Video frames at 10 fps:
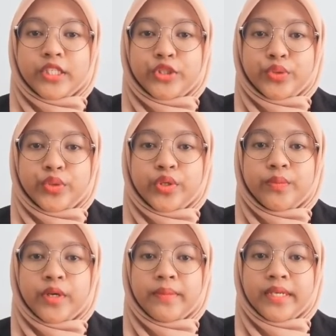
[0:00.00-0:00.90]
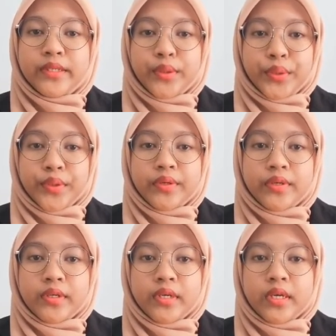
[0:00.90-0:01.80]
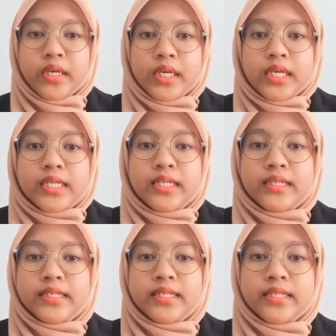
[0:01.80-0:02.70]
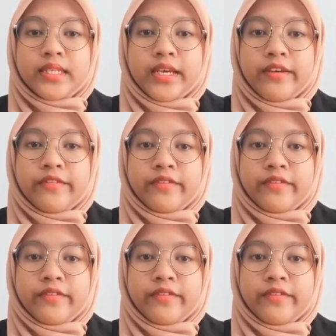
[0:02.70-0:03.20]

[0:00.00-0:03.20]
Syukur Muhammad Noor. The research have